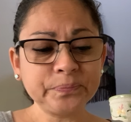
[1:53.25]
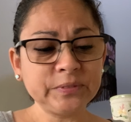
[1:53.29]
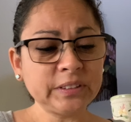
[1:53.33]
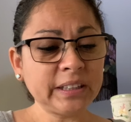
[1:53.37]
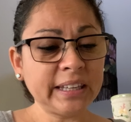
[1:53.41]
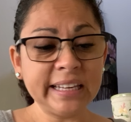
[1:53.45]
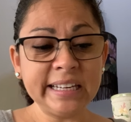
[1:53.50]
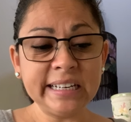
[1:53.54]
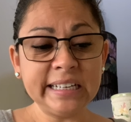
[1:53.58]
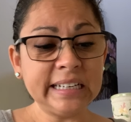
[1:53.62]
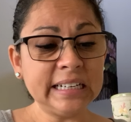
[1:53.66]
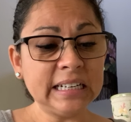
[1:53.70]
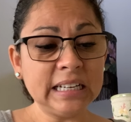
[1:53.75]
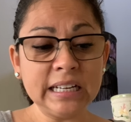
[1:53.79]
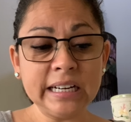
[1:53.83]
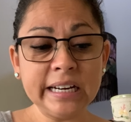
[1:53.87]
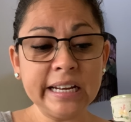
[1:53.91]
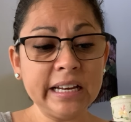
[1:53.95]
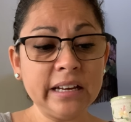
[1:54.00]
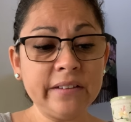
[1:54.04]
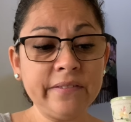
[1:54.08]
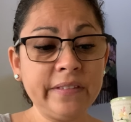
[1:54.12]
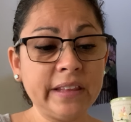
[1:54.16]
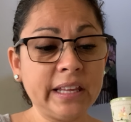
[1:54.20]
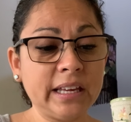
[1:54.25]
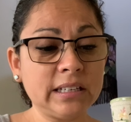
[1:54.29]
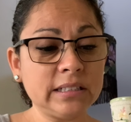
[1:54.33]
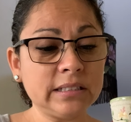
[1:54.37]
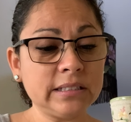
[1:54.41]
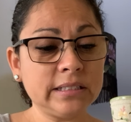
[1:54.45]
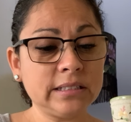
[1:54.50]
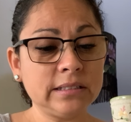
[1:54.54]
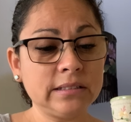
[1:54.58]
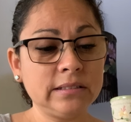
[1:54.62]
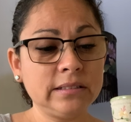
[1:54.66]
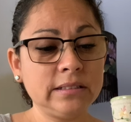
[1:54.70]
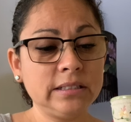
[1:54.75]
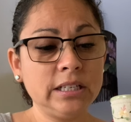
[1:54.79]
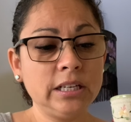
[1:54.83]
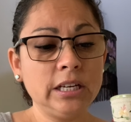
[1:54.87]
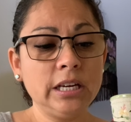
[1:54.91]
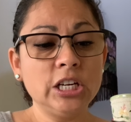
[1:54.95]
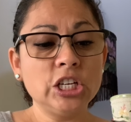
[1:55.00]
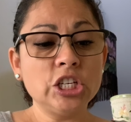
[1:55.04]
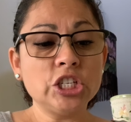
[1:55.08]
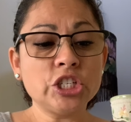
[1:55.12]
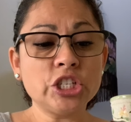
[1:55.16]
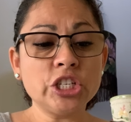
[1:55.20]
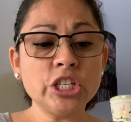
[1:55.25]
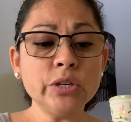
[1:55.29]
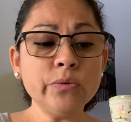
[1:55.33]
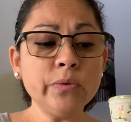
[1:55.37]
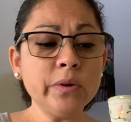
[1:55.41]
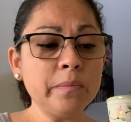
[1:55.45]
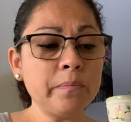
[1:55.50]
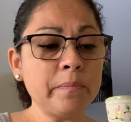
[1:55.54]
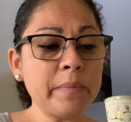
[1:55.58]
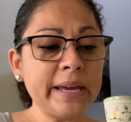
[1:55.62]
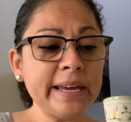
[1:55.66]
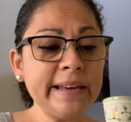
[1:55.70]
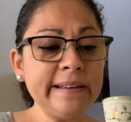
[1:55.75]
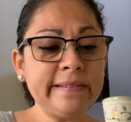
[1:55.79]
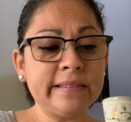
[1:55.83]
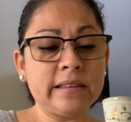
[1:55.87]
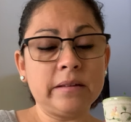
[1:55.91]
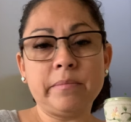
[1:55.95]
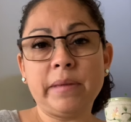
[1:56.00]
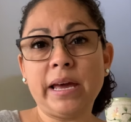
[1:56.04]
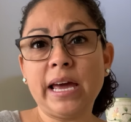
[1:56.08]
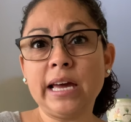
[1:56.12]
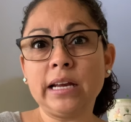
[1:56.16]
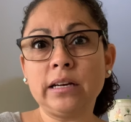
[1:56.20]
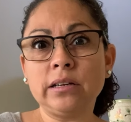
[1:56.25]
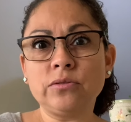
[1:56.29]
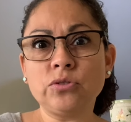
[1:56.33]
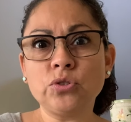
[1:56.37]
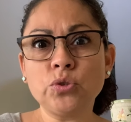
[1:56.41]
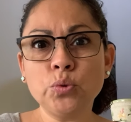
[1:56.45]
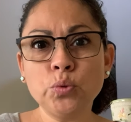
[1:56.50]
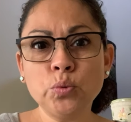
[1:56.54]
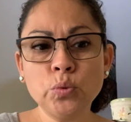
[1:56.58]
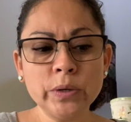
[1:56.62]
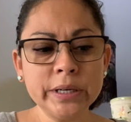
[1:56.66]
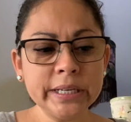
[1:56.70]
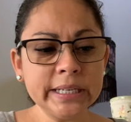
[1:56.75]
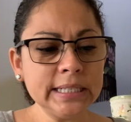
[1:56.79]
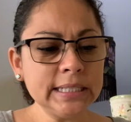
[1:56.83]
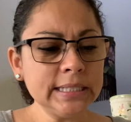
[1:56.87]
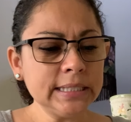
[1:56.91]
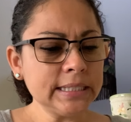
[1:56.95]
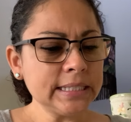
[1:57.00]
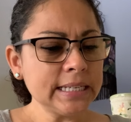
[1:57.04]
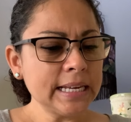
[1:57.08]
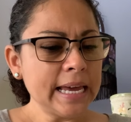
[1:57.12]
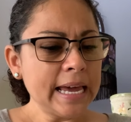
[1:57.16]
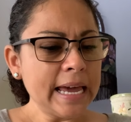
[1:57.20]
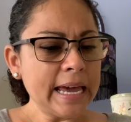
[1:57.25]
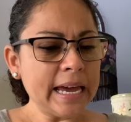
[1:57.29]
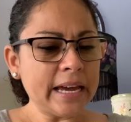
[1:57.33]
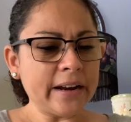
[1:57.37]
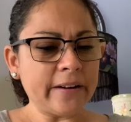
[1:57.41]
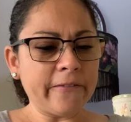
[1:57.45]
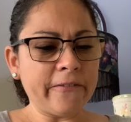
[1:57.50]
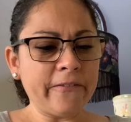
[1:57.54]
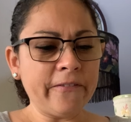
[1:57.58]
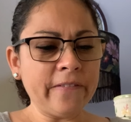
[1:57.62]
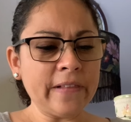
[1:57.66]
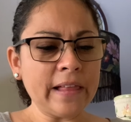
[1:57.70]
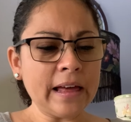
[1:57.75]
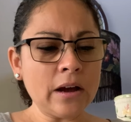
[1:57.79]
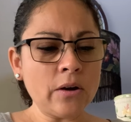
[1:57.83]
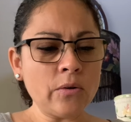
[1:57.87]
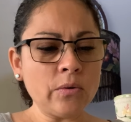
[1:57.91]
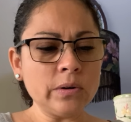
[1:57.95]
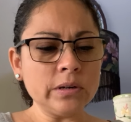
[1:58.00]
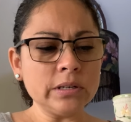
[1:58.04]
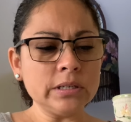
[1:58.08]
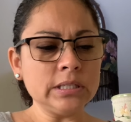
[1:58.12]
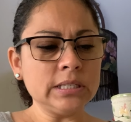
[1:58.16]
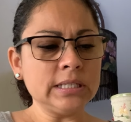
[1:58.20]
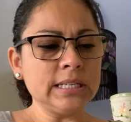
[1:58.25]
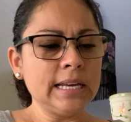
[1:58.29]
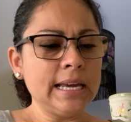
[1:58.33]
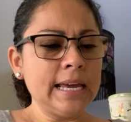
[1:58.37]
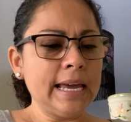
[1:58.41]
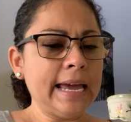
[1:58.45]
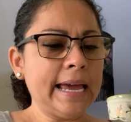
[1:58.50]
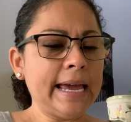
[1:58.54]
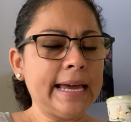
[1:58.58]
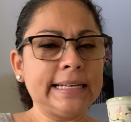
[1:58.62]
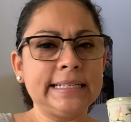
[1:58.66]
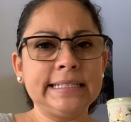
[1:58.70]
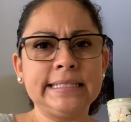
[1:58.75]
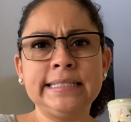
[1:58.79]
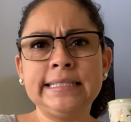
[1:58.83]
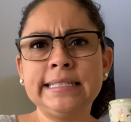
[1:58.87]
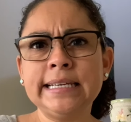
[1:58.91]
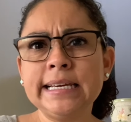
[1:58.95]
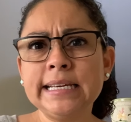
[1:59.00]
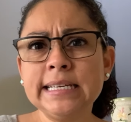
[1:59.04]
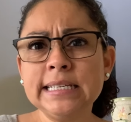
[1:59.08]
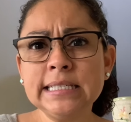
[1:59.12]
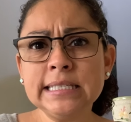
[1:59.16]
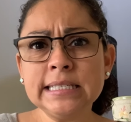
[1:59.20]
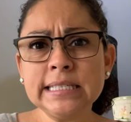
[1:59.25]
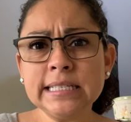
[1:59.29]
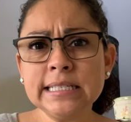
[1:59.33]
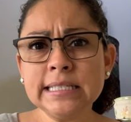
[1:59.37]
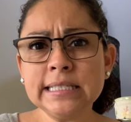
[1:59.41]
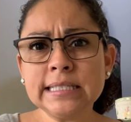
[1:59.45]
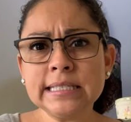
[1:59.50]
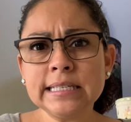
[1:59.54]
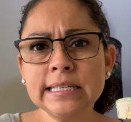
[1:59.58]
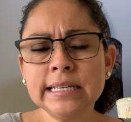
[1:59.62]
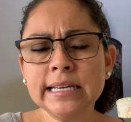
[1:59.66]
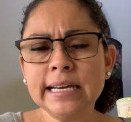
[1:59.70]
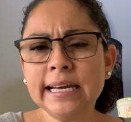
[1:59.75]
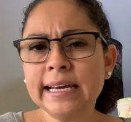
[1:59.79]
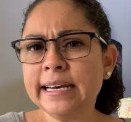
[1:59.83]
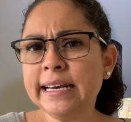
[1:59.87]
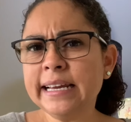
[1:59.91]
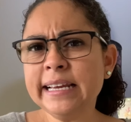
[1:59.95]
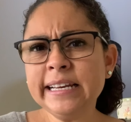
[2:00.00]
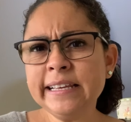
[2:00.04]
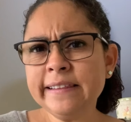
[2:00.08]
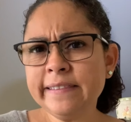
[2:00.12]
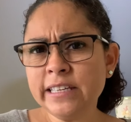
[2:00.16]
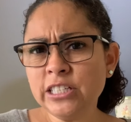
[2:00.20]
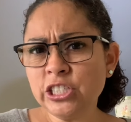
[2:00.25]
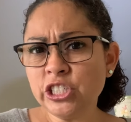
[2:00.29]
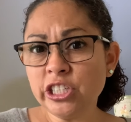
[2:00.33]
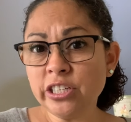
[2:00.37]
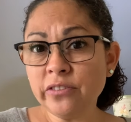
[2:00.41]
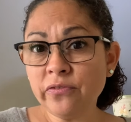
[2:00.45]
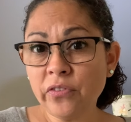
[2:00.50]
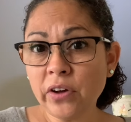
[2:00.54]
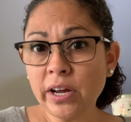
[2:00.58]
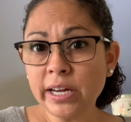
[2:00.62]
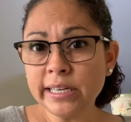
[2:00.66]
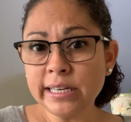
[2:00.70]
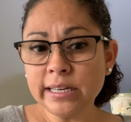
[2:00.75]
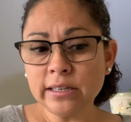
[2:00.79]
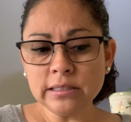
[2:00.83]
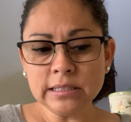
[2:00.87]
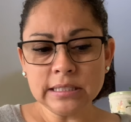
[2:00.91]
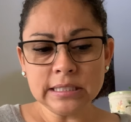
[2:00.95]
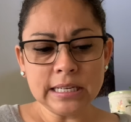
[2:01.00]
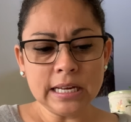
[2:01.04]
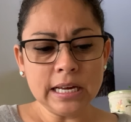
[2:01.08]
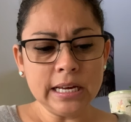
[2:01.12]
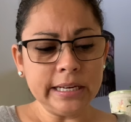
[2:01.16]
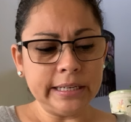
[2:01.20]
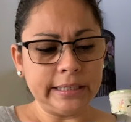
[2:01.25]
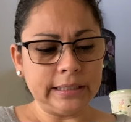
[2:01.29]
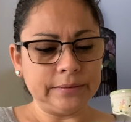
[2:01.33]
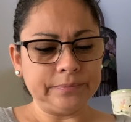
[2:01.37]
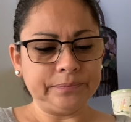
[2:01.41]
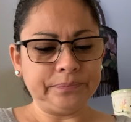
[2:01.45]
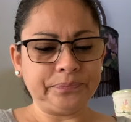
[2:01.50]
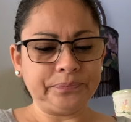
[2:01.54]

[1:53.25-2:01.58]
They did not have that. She would make them out of twigs and flowers and daisies and anything she could find outside.